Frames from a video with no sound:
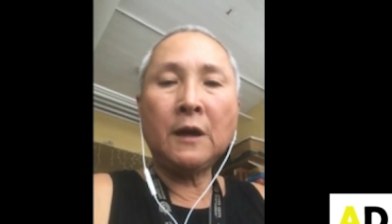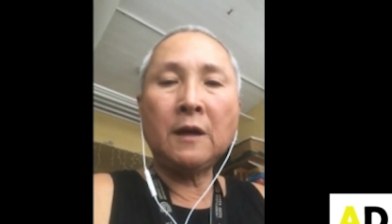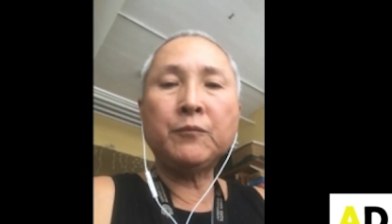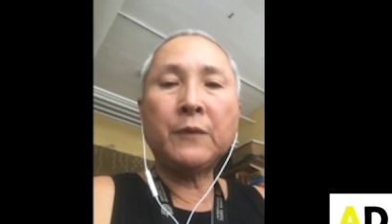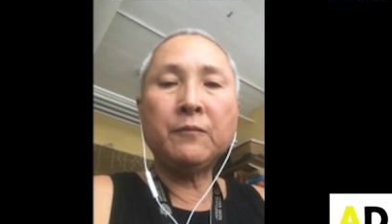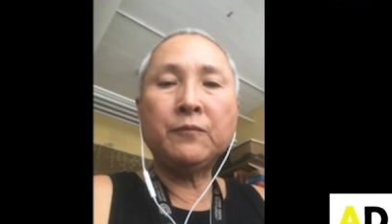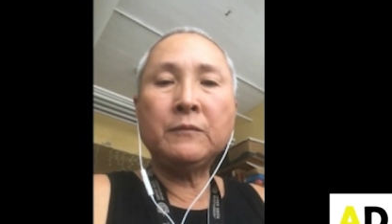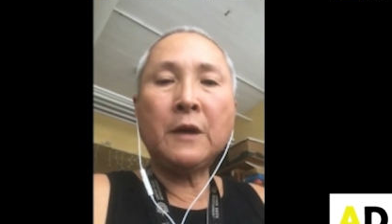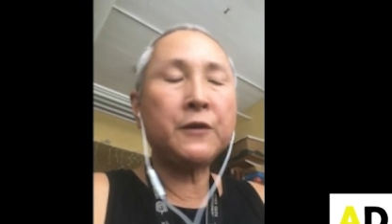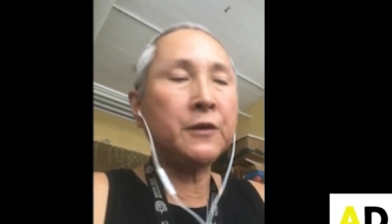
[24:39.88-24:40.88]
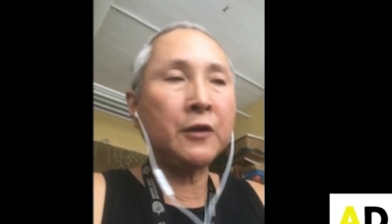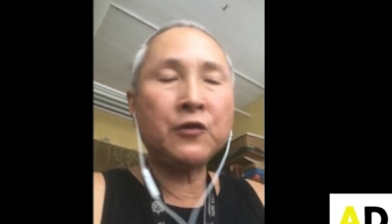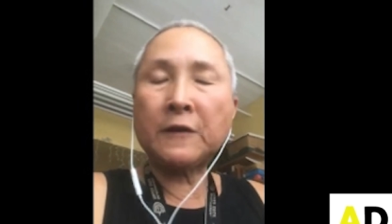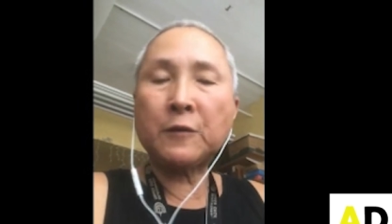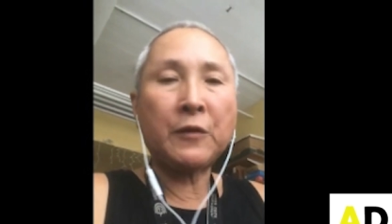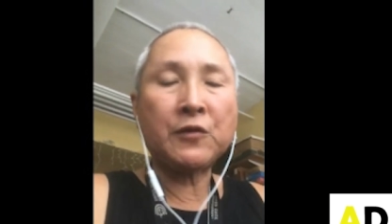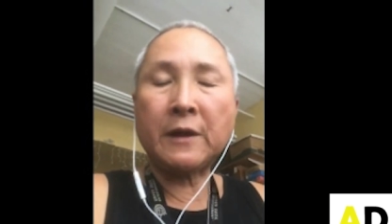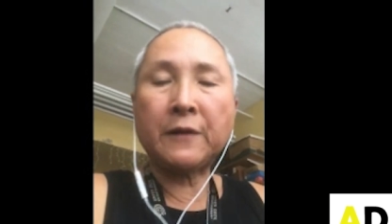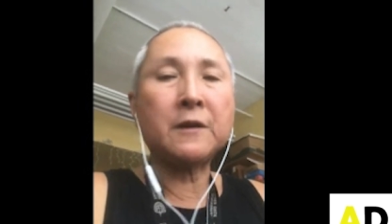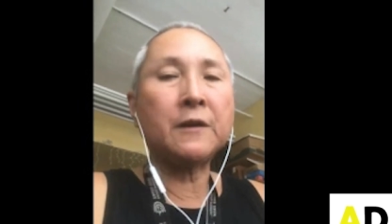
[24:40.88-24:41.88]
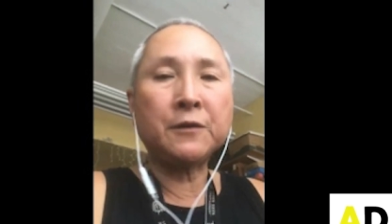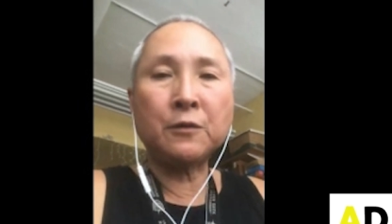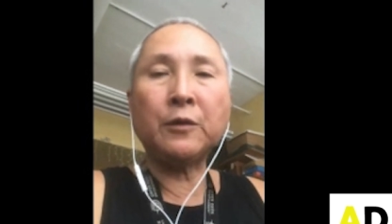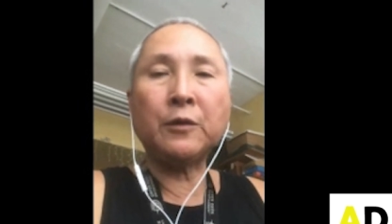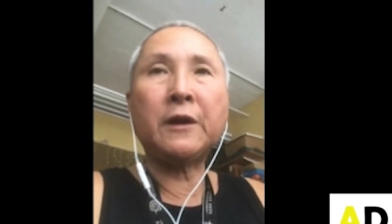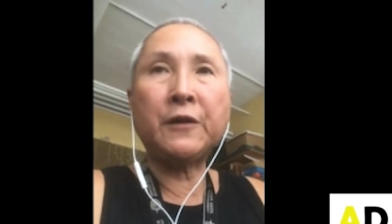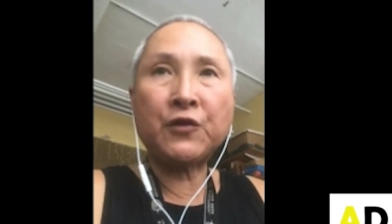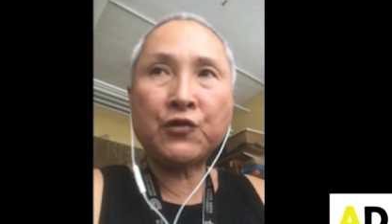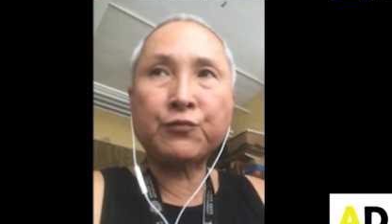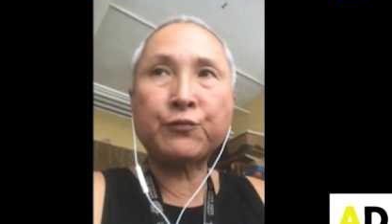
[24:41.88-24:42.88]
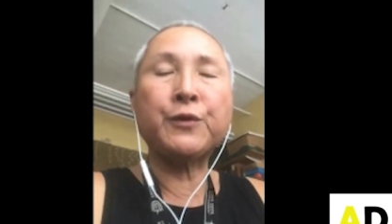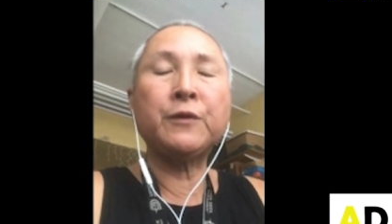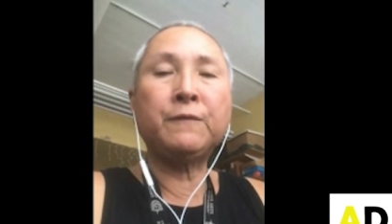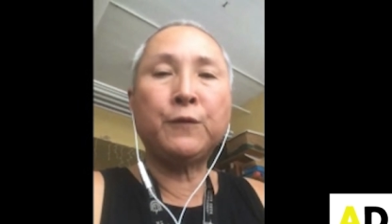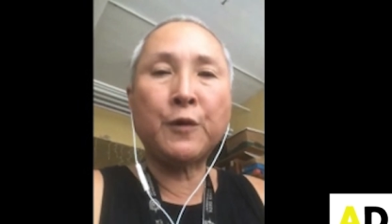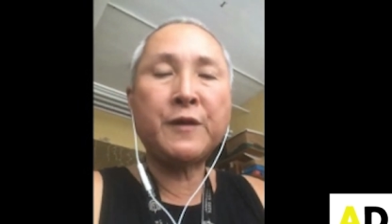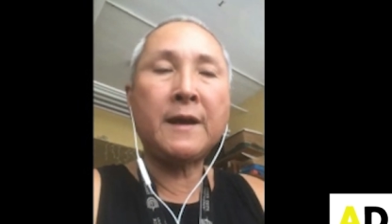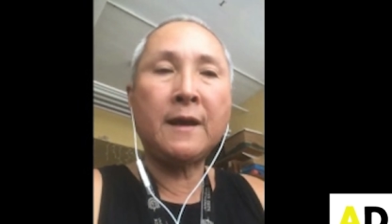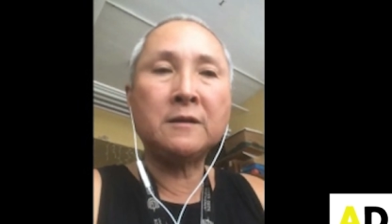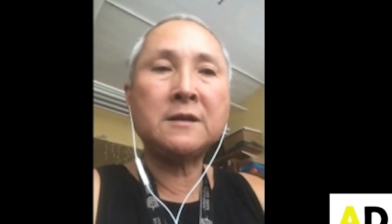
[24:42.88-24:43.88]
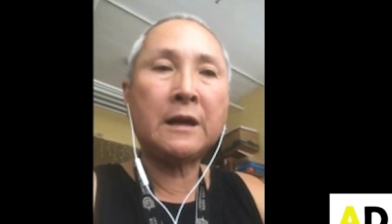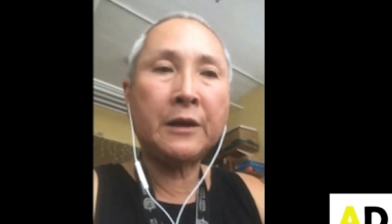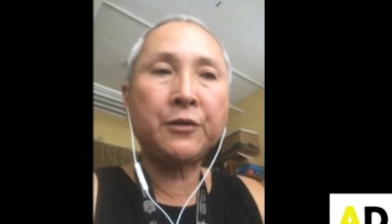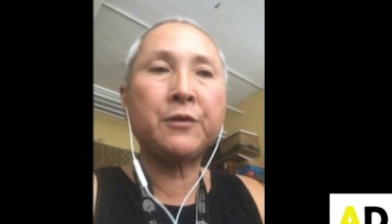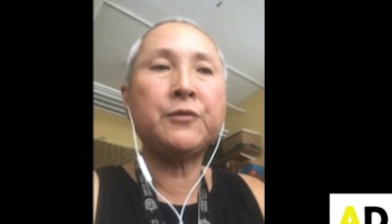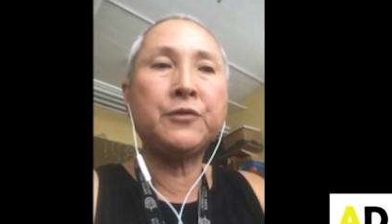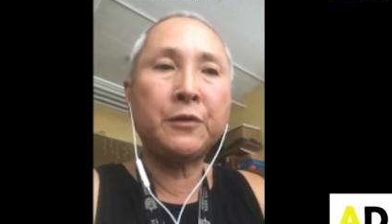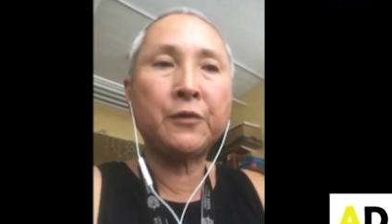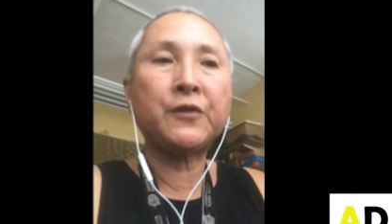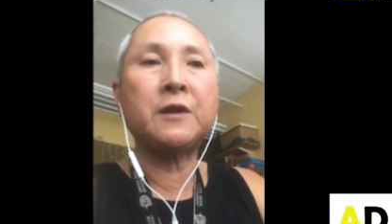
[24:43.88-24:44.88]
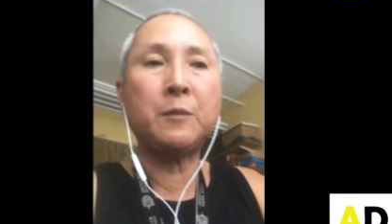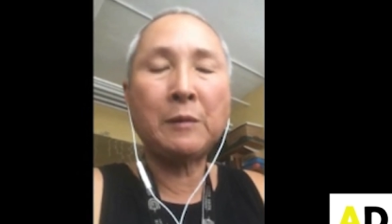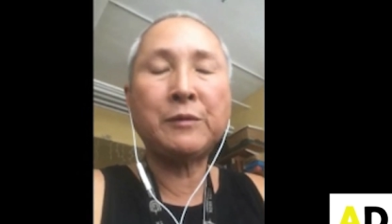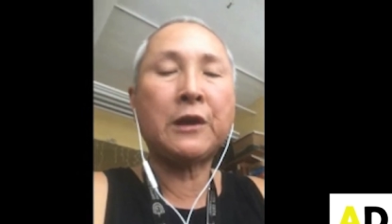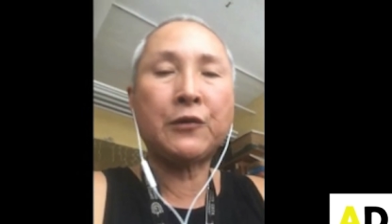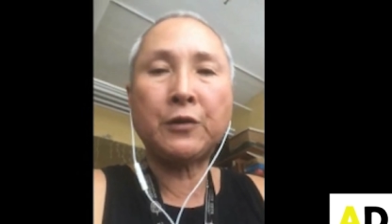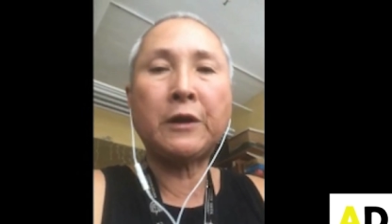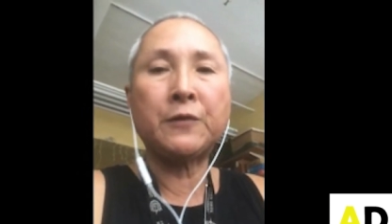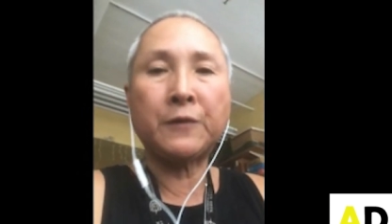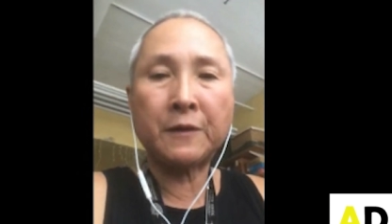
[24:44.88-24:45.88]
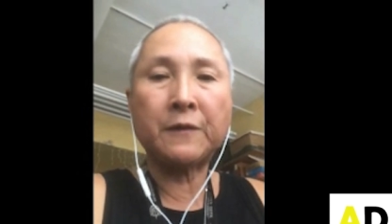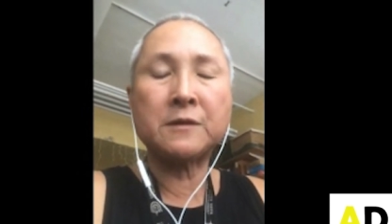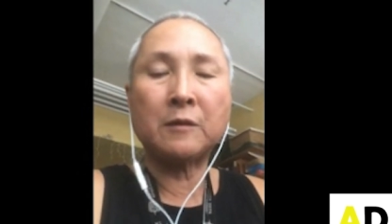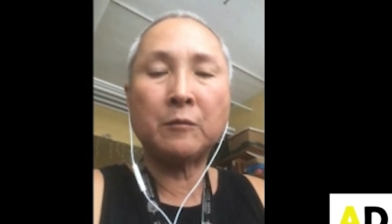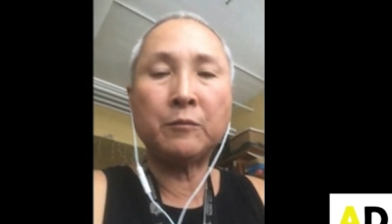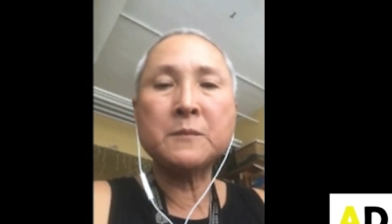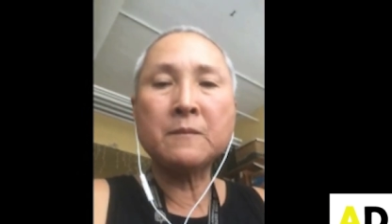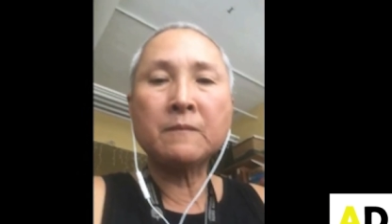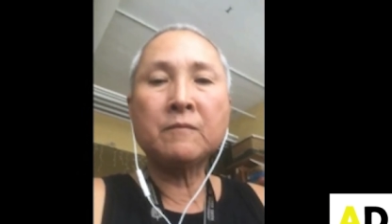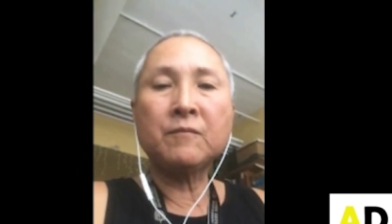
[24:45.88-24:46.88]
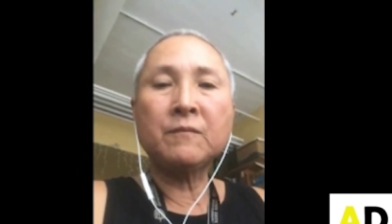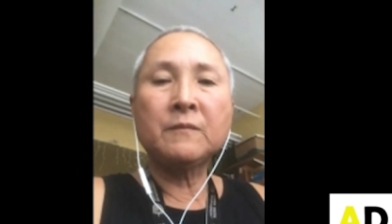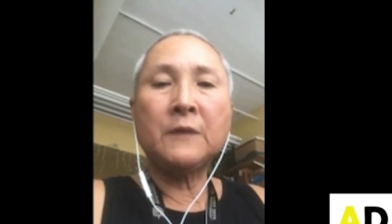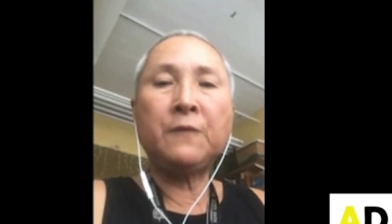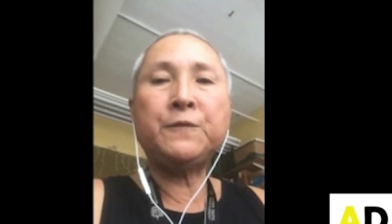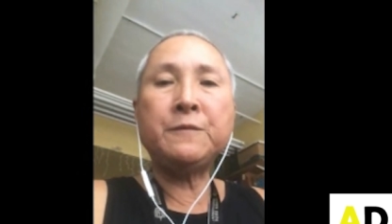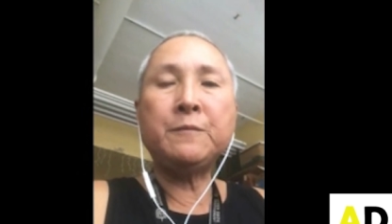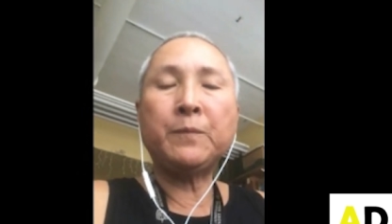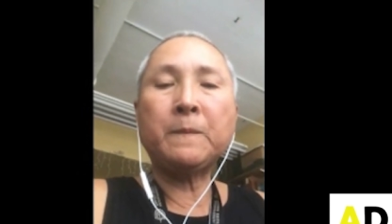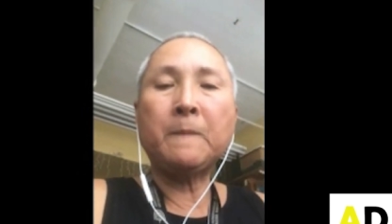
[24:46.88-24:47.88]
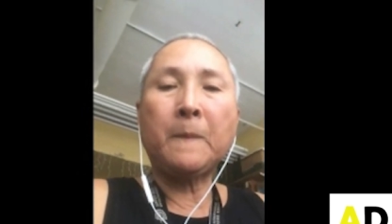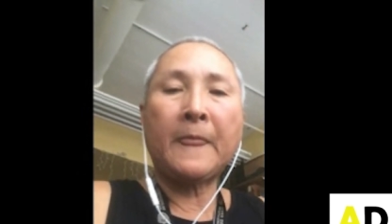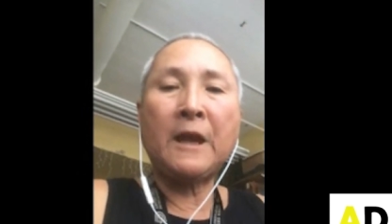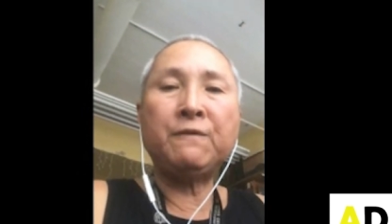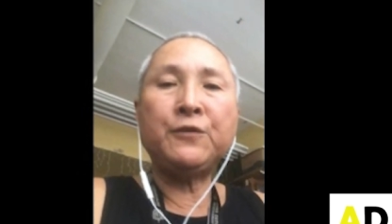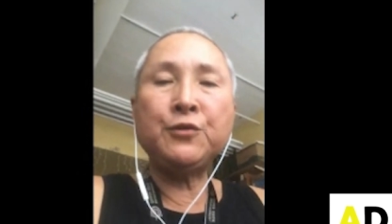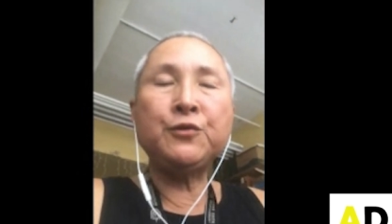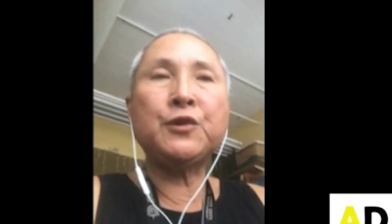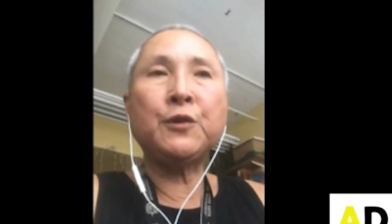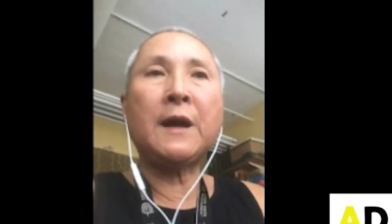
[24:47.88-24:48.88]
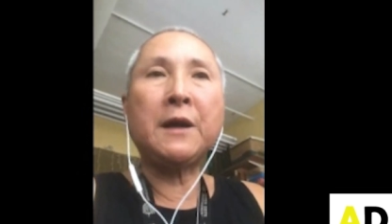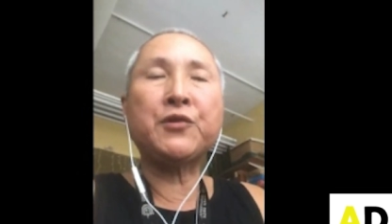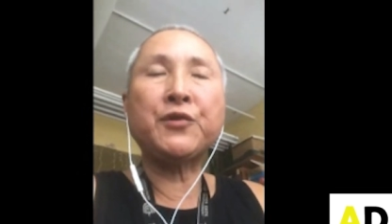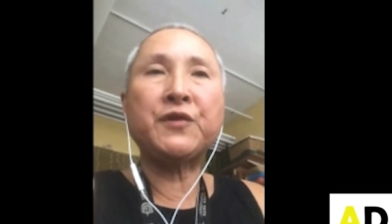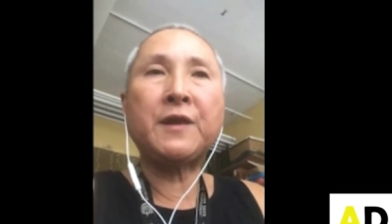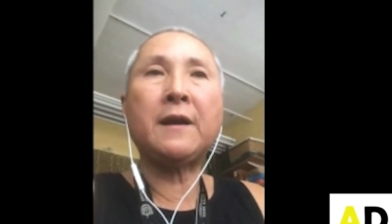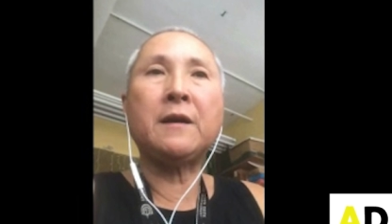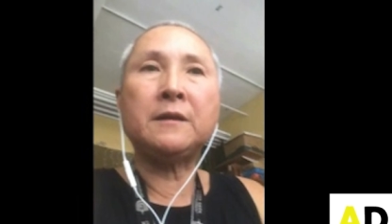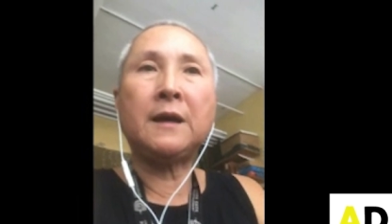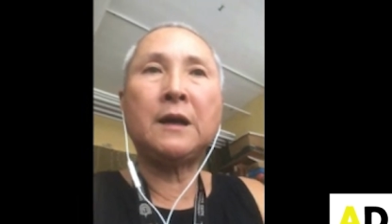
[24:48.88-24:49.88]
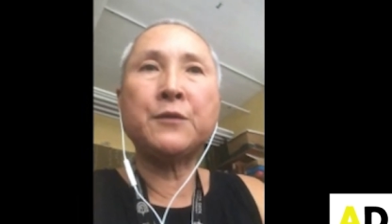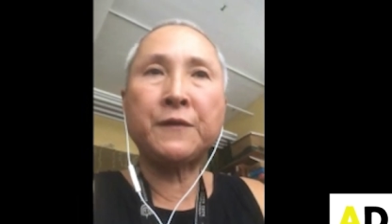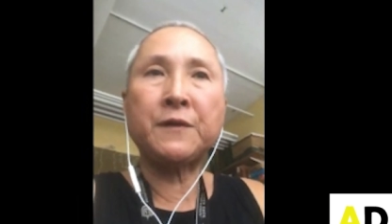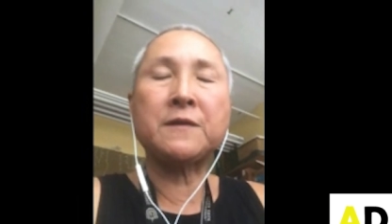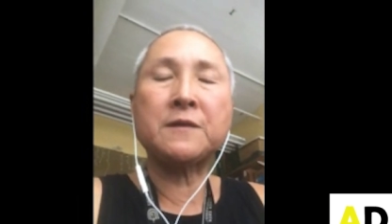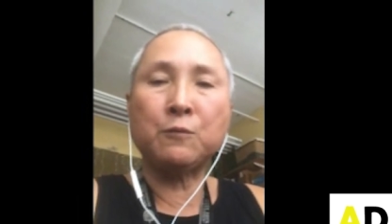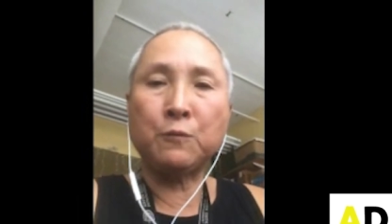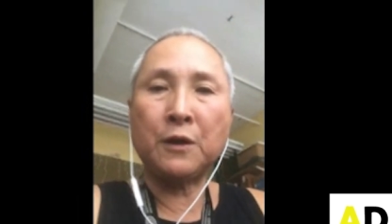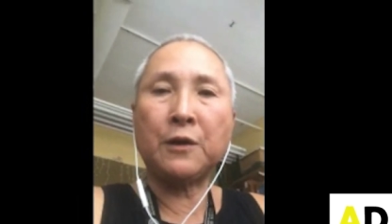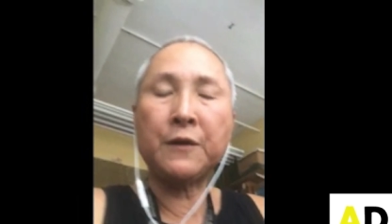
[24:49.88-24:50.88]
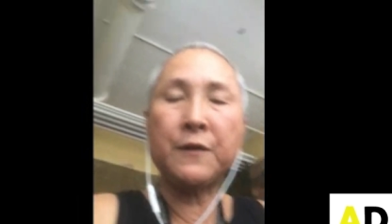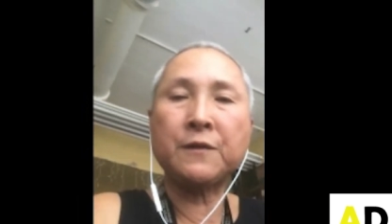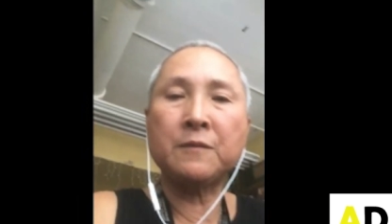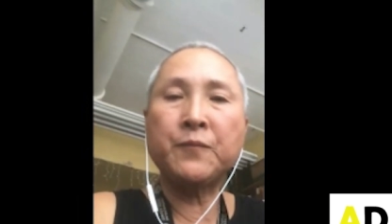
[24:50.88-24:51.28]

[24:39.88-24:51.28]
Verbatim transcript: that. Okay. It's not just specialized high school. It is true for the entire New York City public education system. Well, then that's a... If you don't understand how the system works,